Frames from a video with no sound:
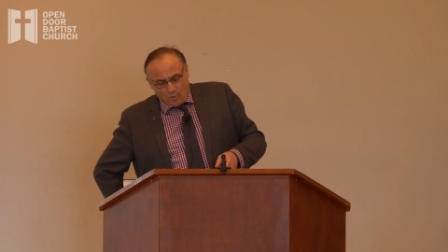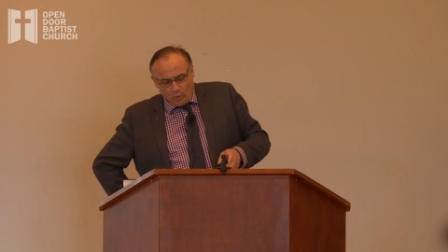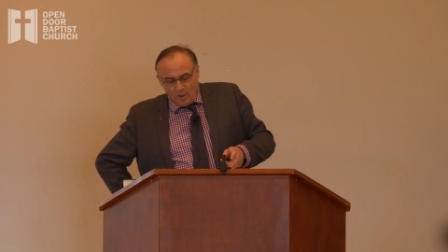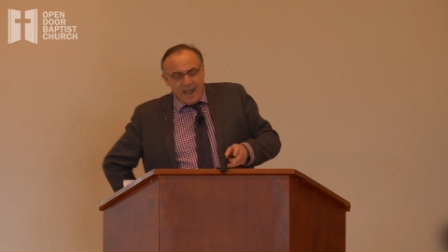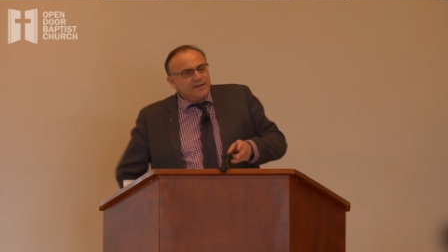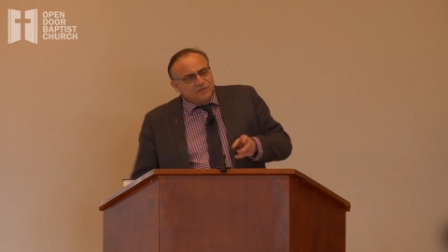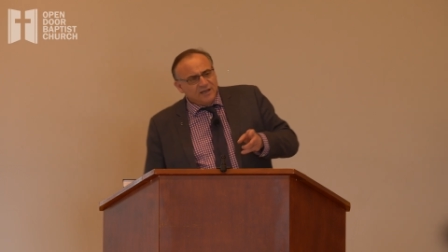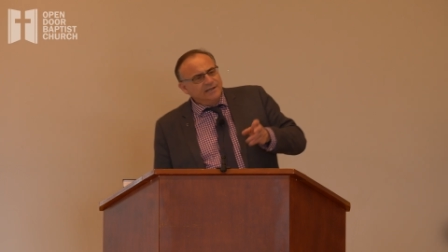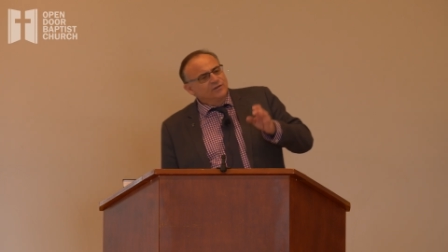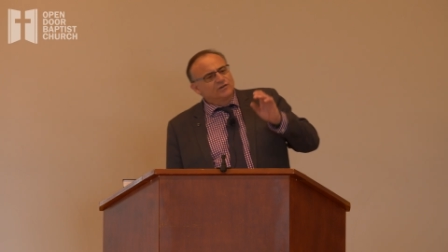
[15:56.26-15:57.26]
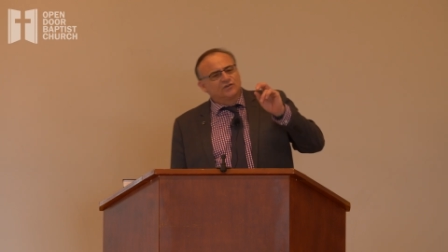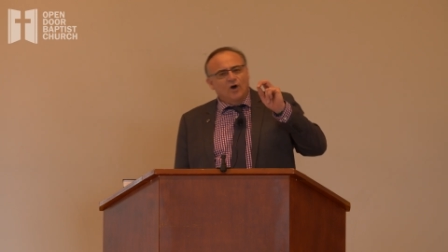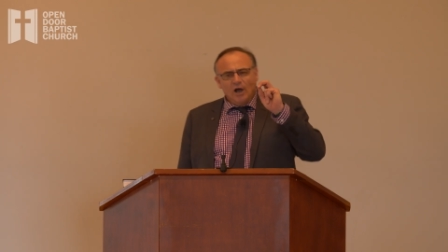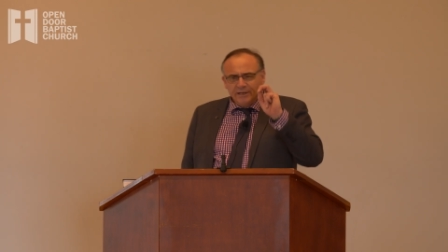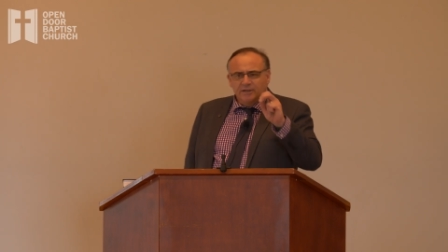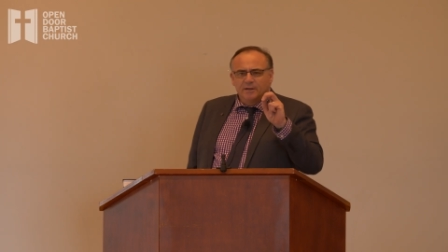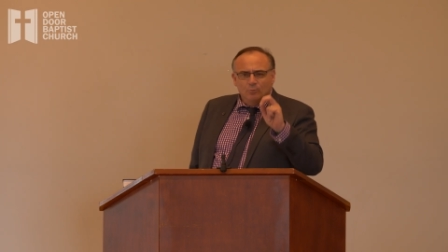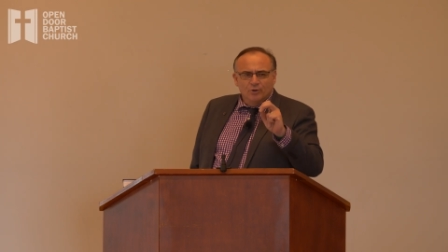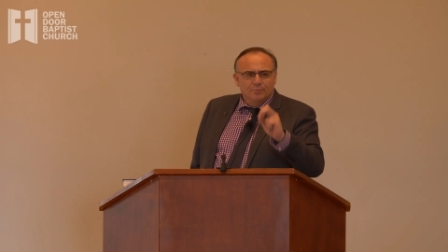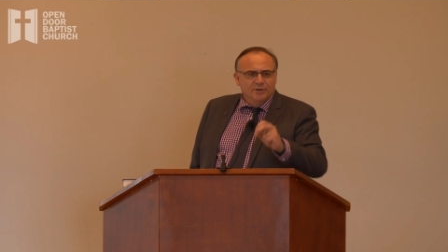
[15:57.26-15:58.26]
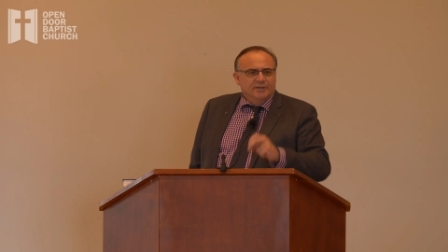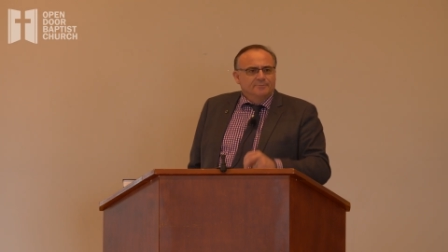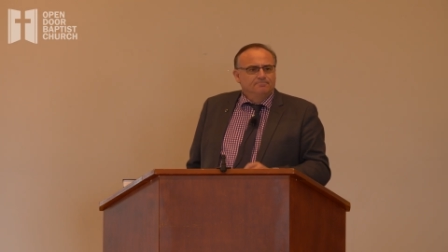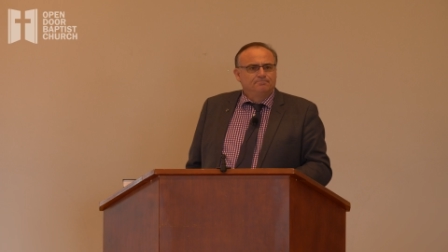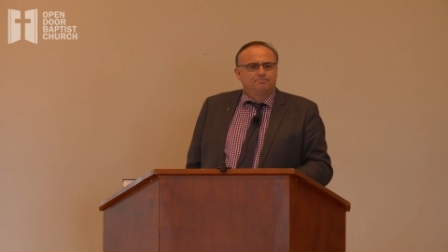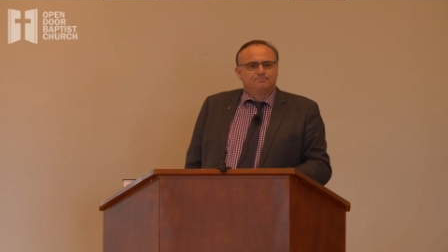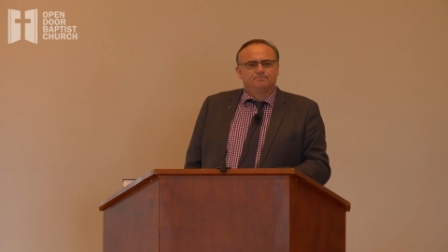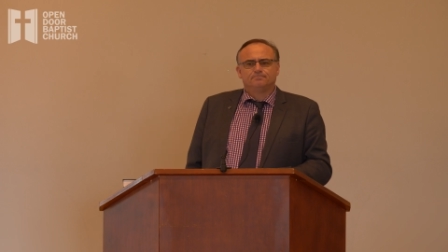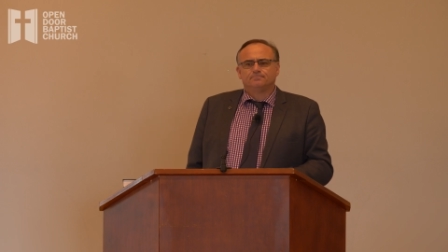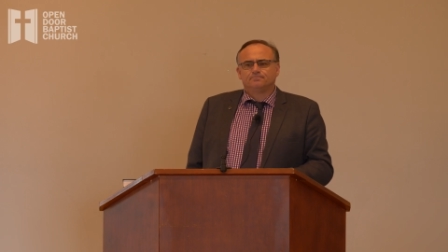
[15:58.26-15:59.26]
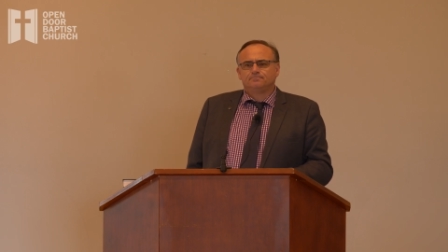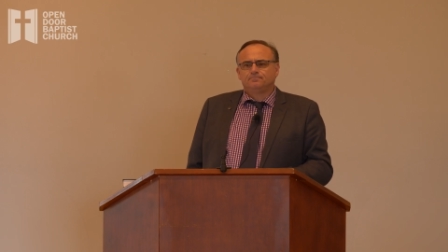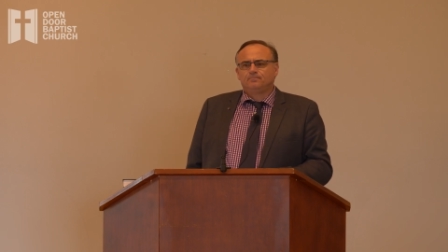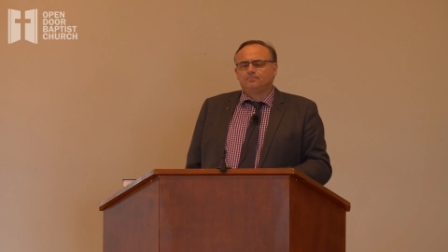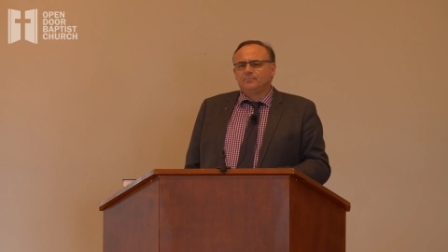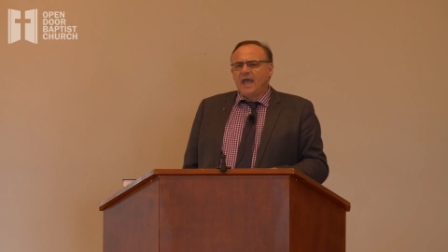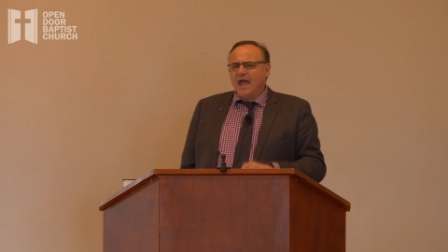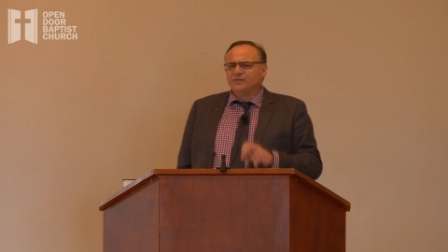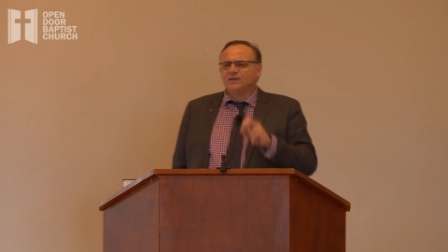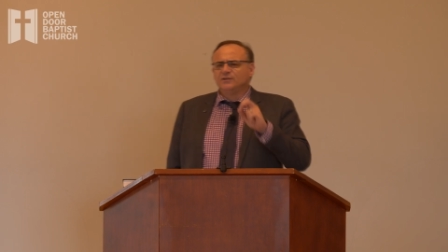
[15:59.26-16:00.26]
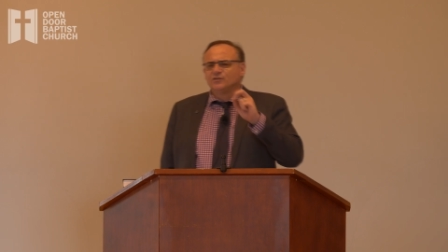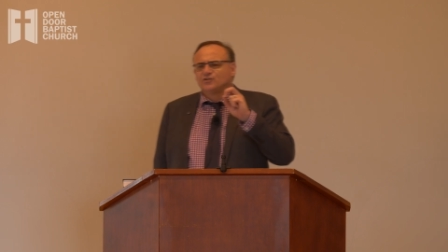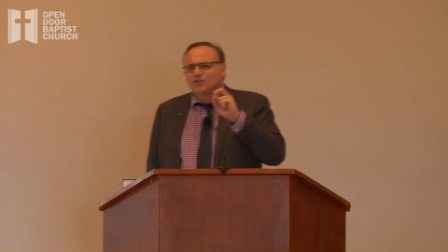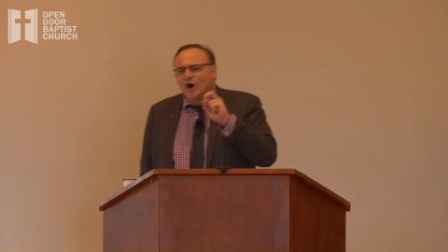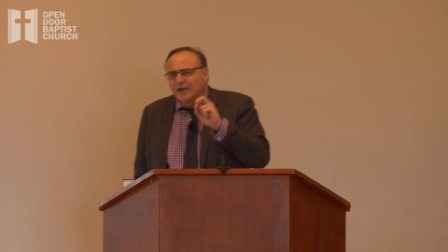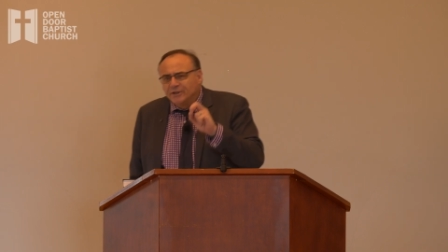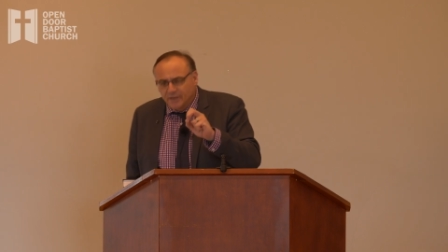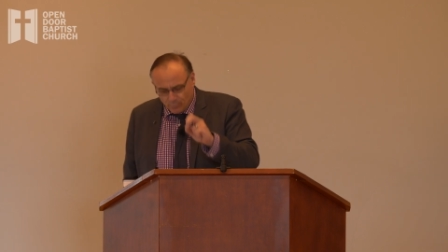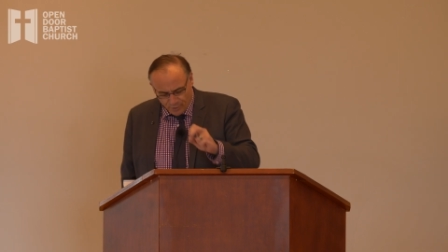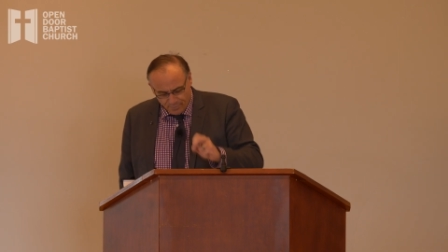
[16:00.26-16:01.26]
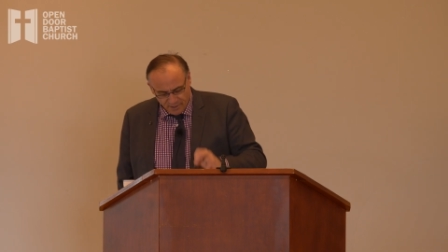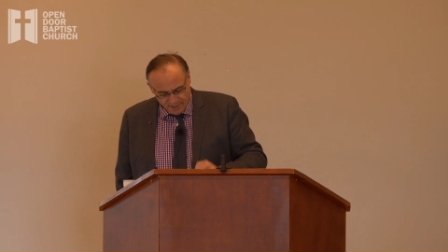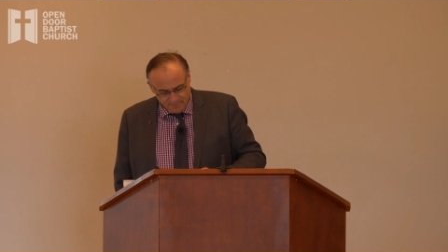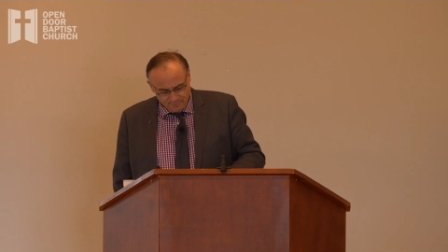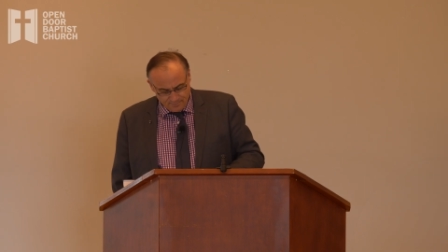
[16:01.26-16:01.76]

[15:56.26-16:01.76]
or as he decided it would be, as he decided it would be,